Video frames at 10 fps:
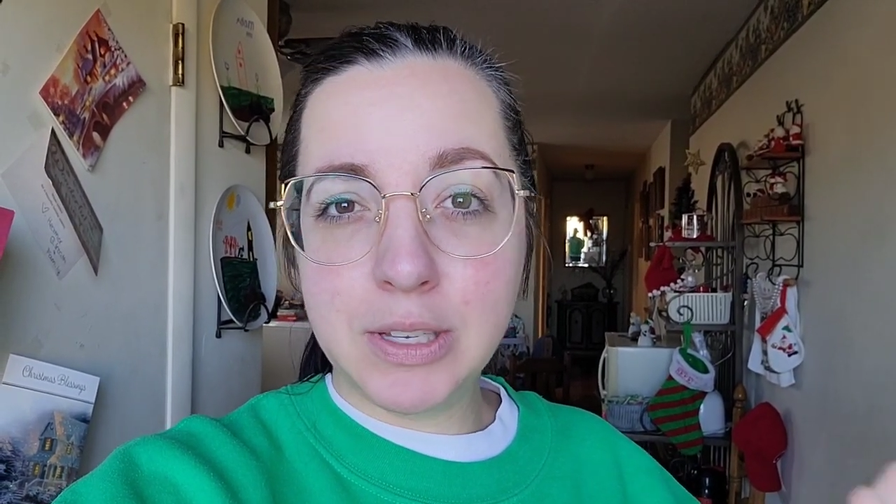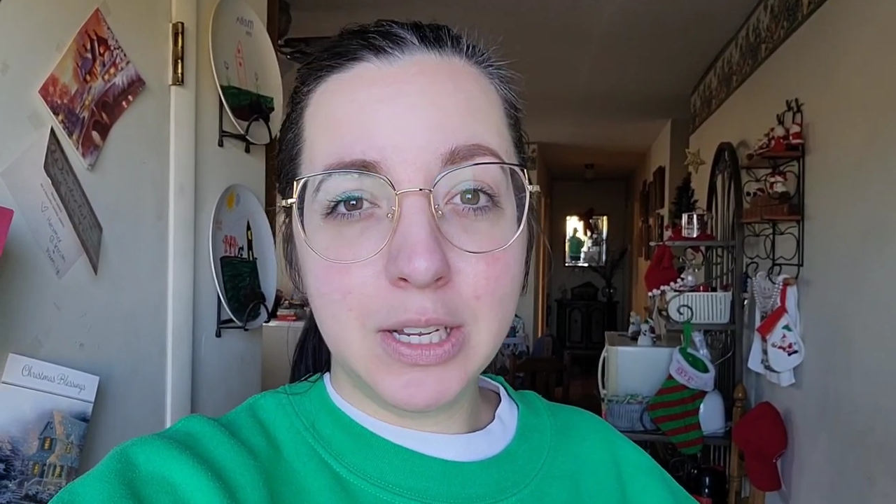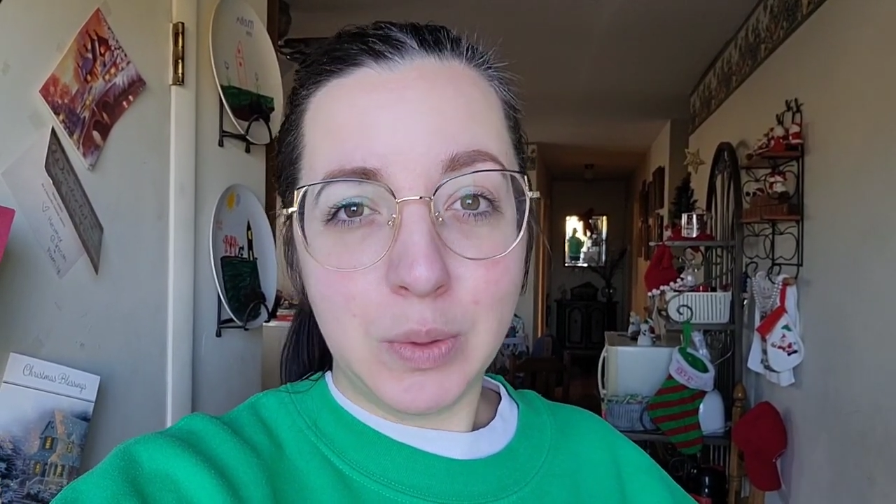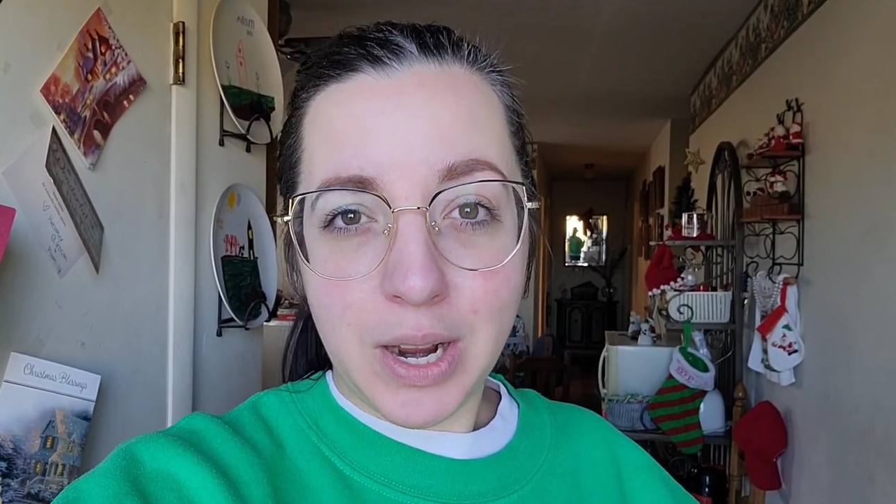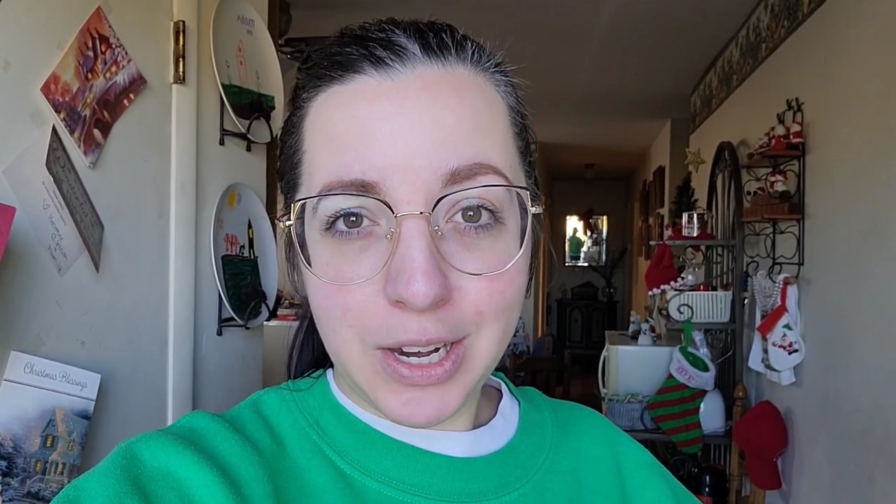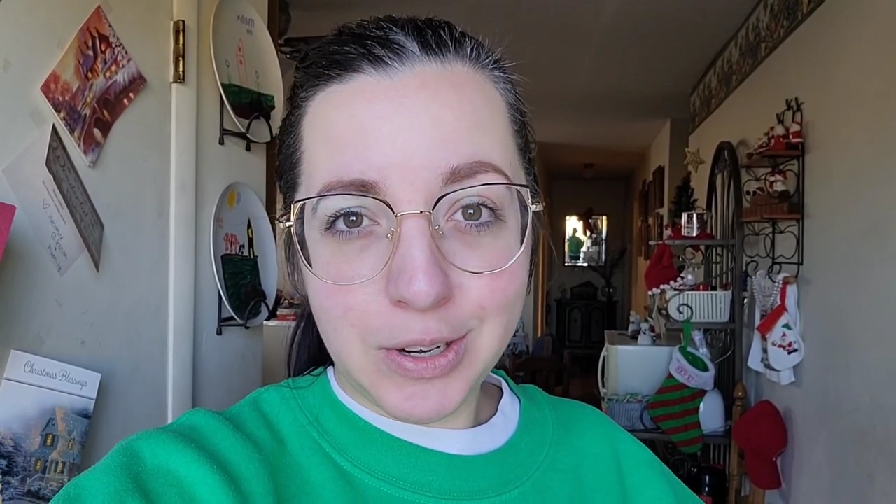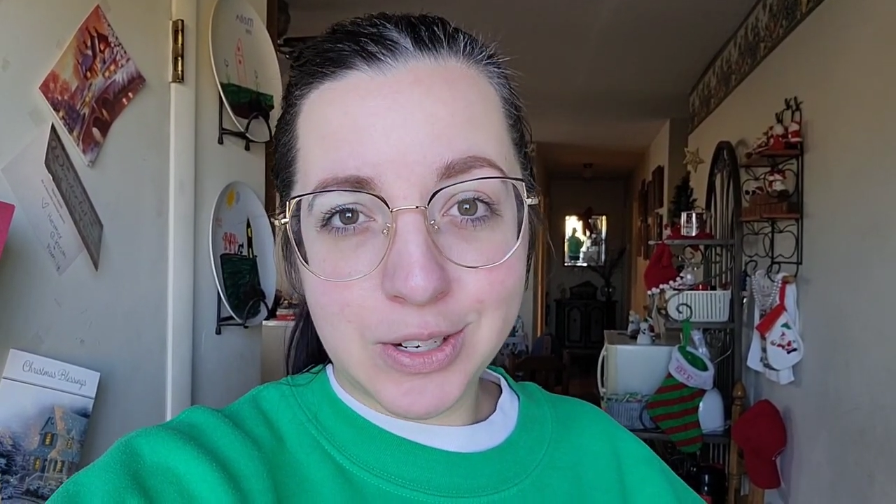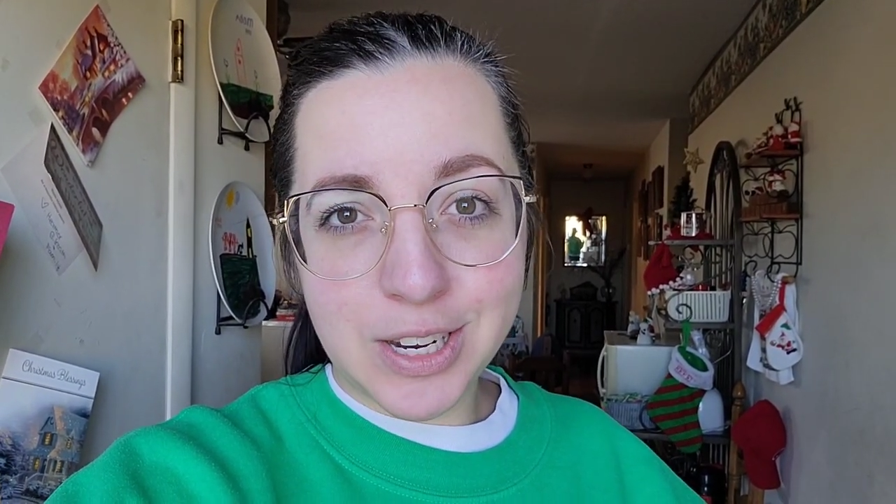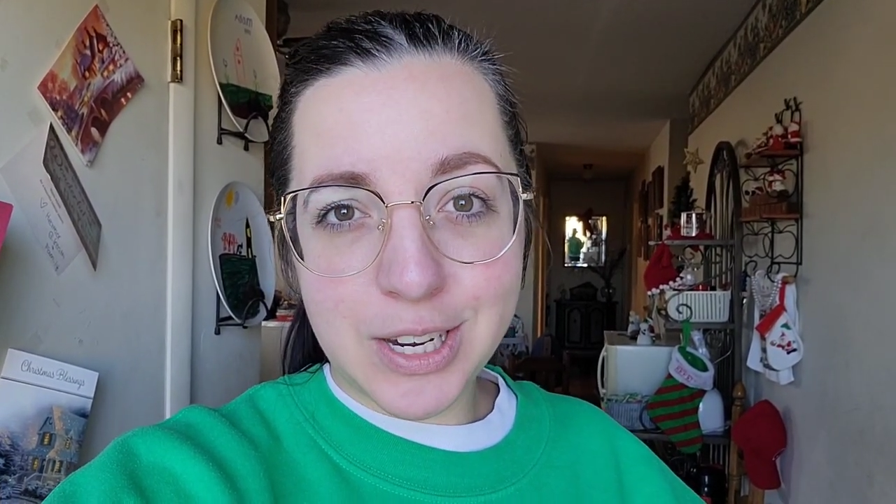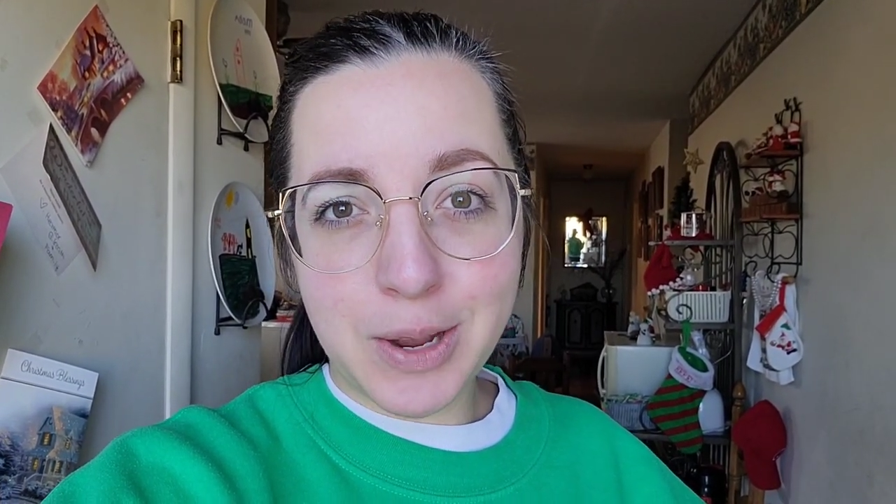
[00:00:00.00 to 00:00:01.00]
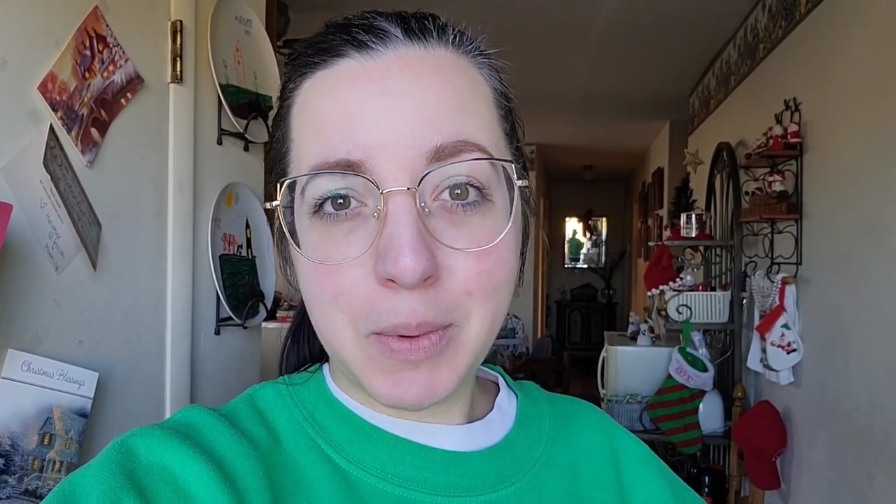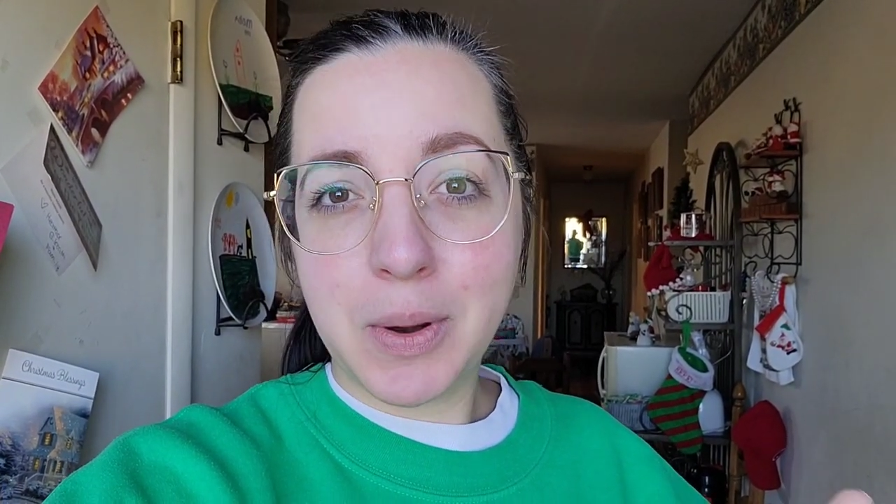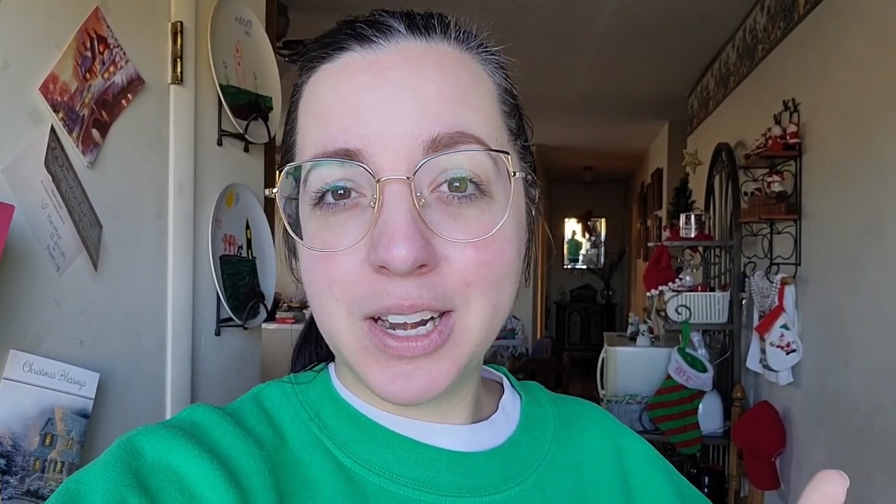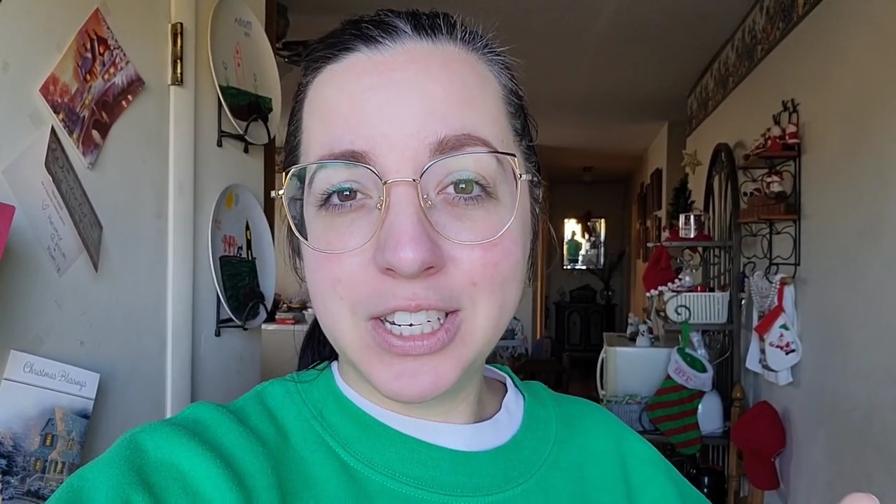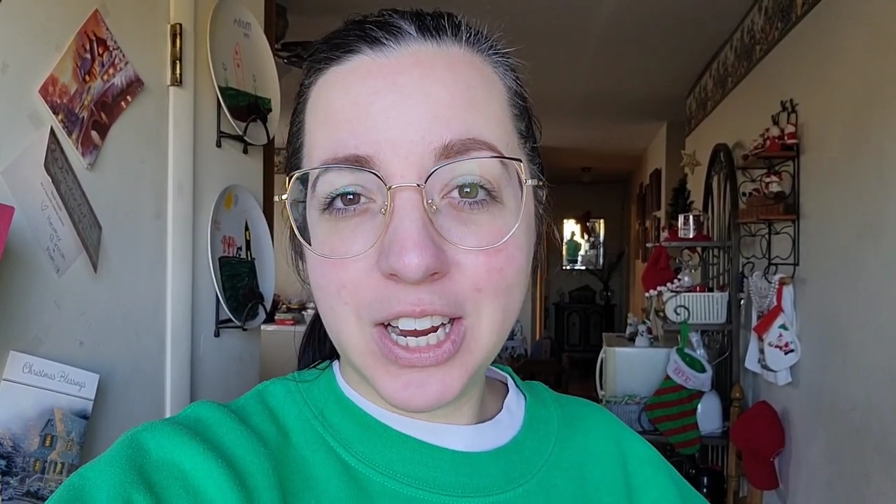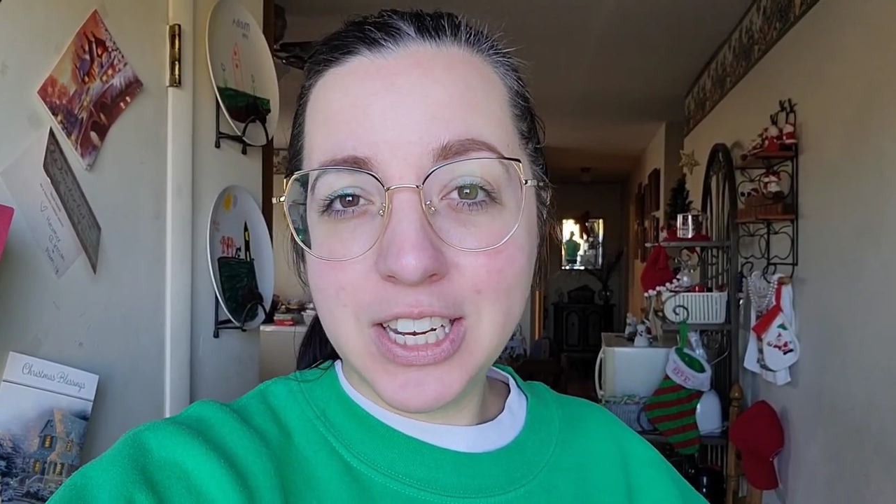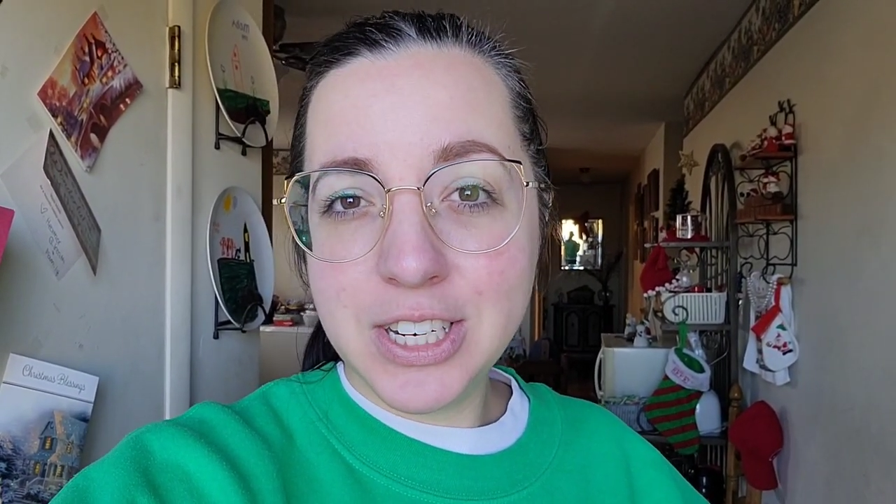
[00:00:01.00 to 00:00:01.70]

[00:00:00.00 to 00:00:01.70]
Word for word: That's what I usually do, but we're gonna change